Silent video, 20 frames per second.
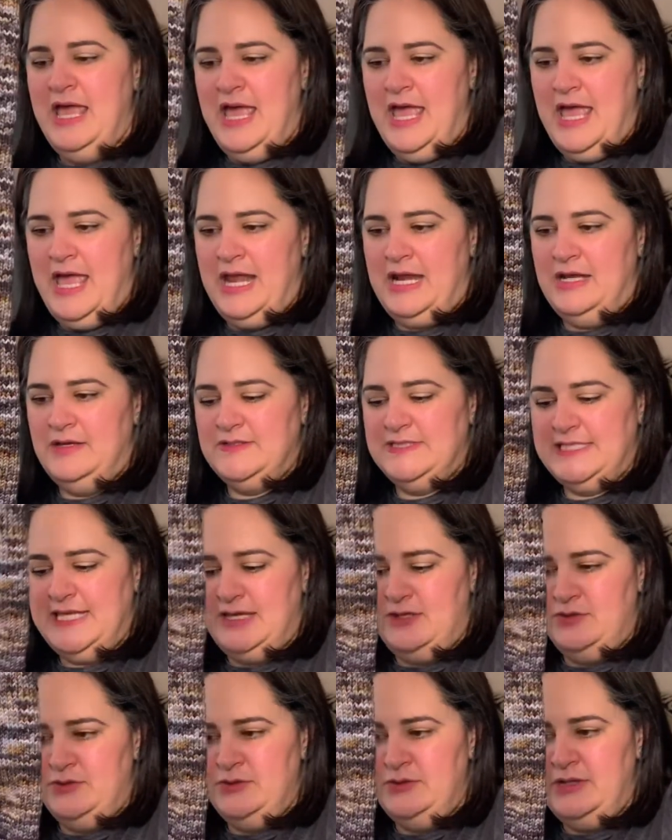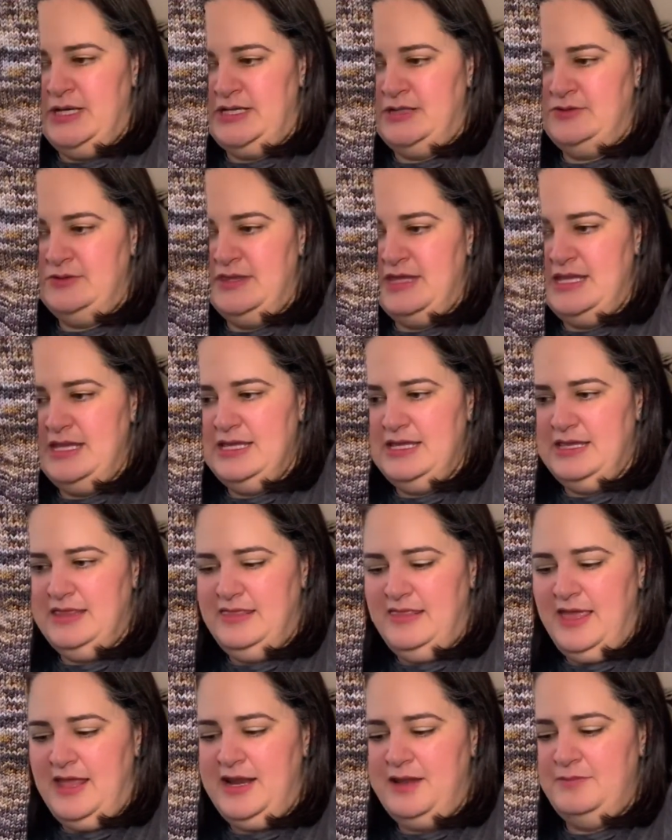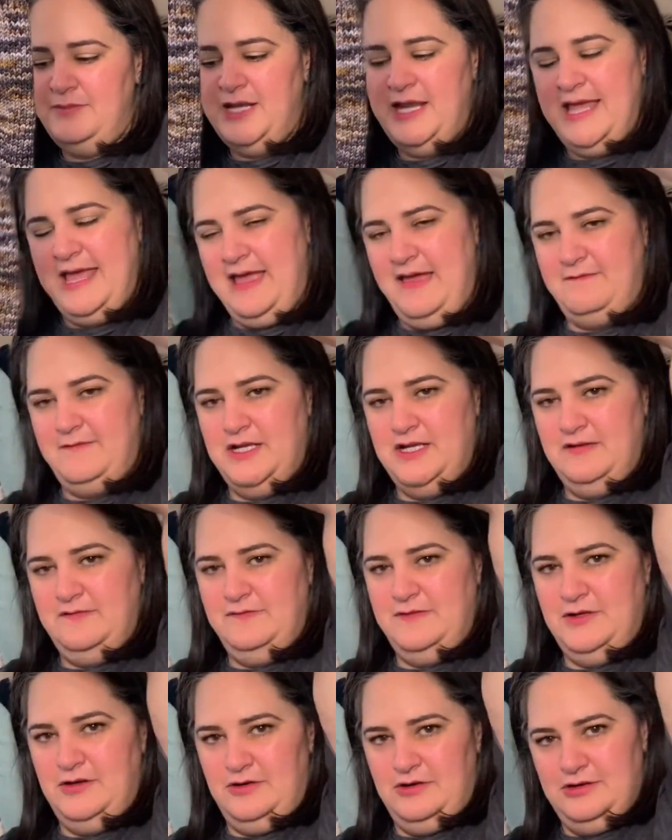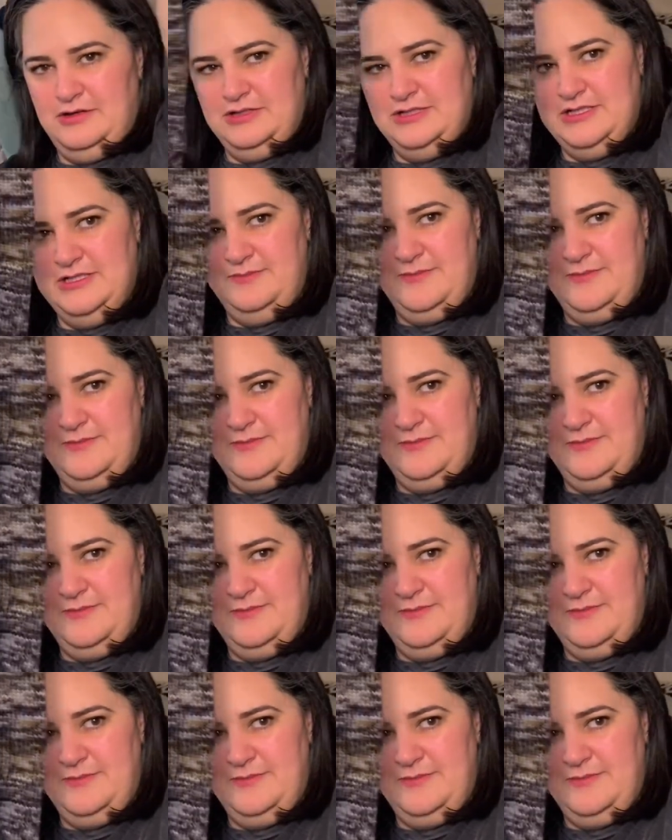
And I was like, ooh, I don't think that I'm gonna have enough yarn to